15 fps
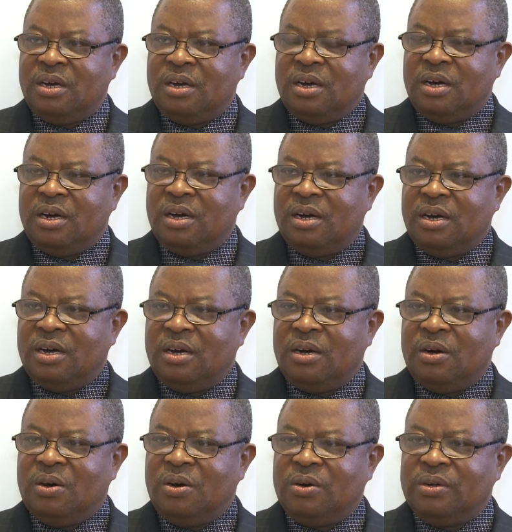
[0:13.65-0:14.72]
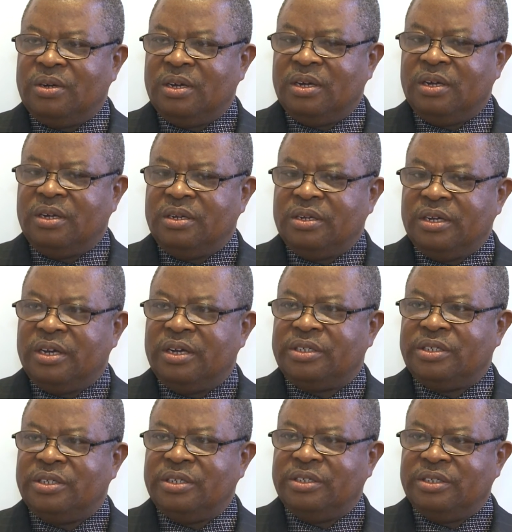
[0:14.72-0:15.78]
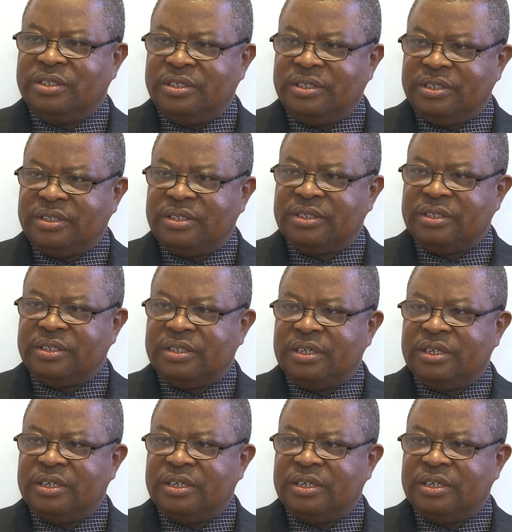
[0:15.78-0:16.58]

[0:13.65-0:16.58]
uh, on uh, the SDGs,